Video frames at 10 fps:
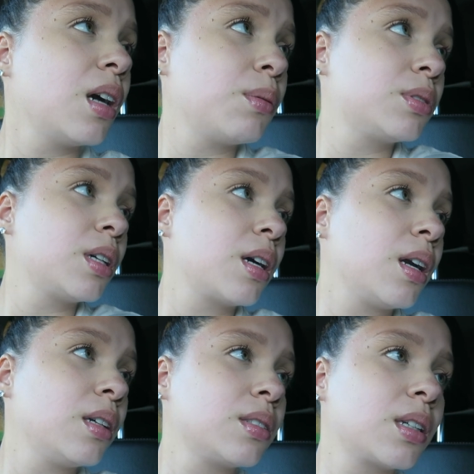Yeah, we'll take
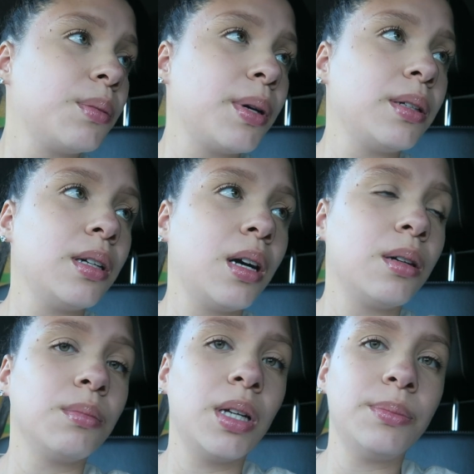it out to keep it
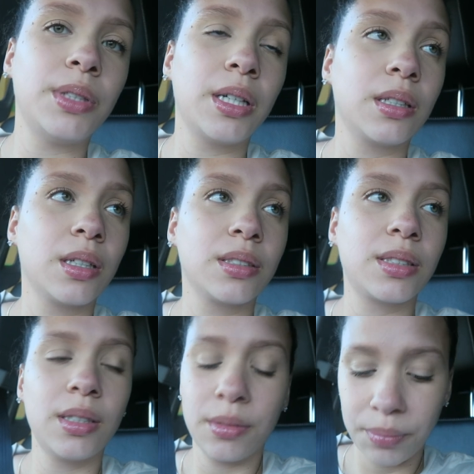MJ in the seat.